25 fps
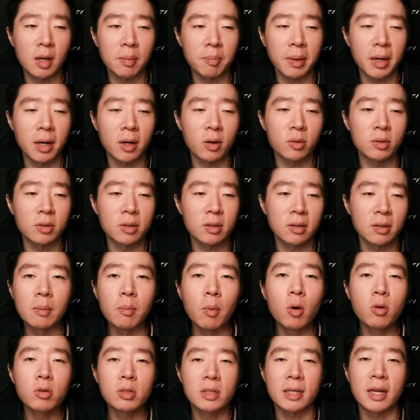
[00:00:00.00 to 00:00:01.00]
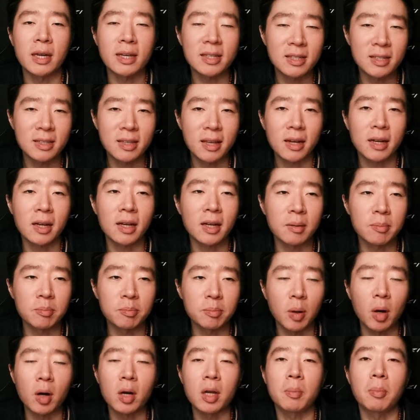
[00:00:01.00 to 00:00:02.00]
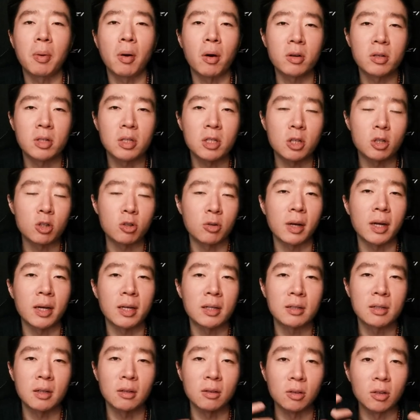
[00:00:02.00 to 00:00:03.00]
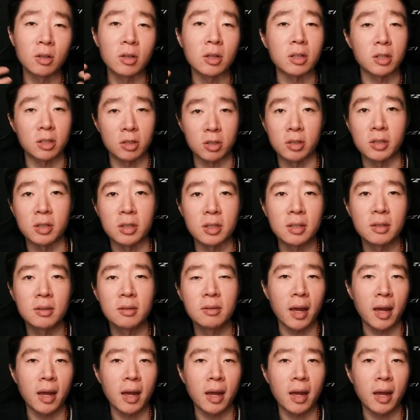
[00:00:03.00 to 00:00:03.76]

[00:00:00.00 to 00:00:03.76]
about the most aesthetic body parts to train to look good.